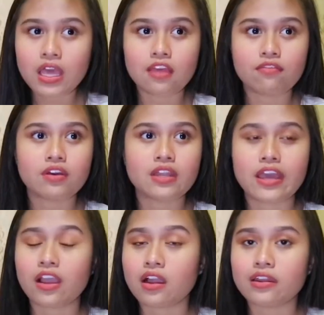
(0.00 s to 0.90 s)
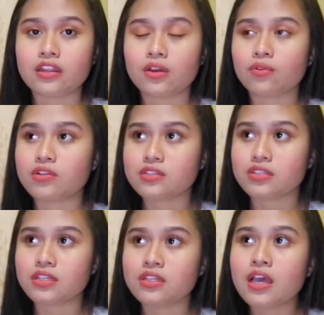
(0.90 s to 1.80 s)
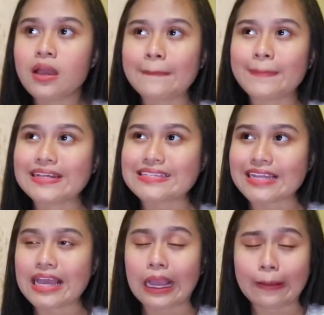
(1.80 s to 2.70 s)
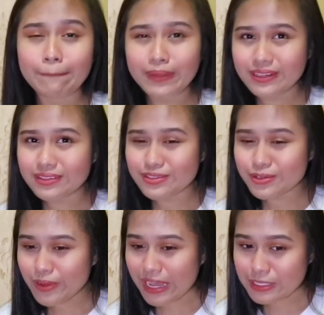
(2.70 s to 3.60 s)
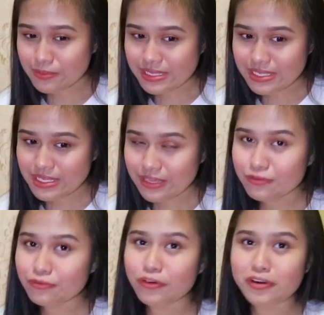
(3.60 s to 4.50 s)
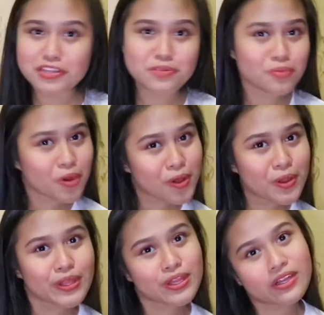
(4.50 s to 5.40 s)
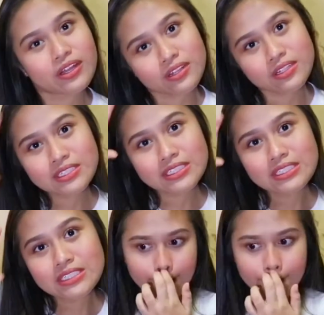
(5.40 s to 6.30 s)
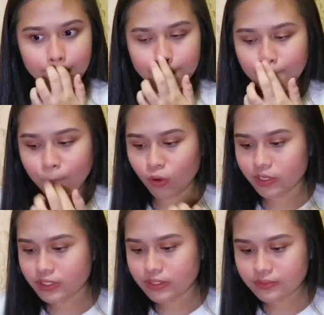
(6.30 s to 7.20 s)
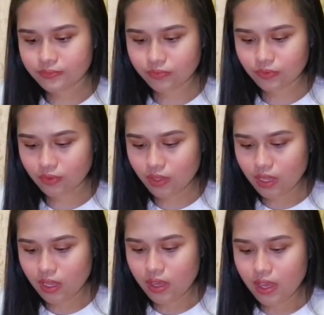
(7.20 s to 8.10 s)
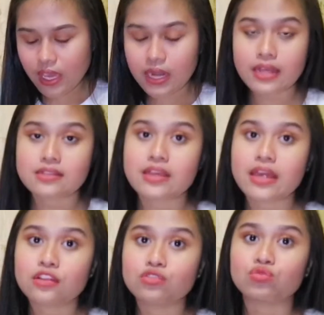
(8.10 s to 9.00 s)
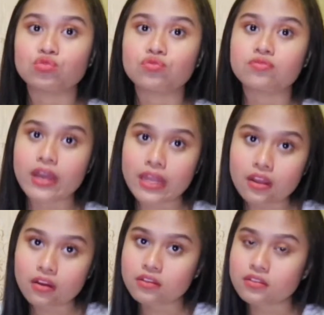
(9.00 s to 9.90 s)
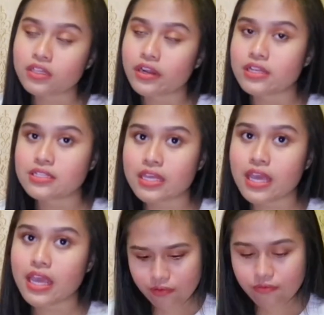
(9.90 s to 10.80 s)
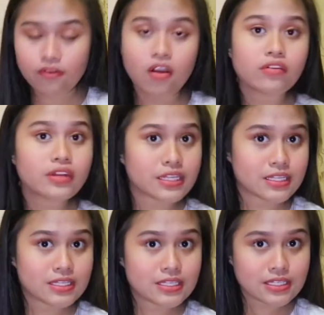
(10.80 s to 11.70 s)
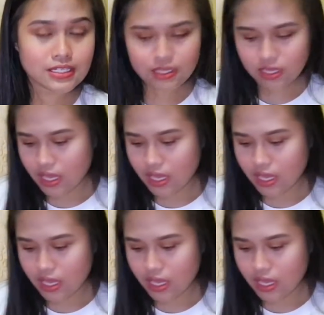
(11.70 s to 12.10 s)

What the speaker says: even at Guardian and Watson, but it's like a bit too expensive for a small little bottle. And I decided to find it on Carousel, and I found this,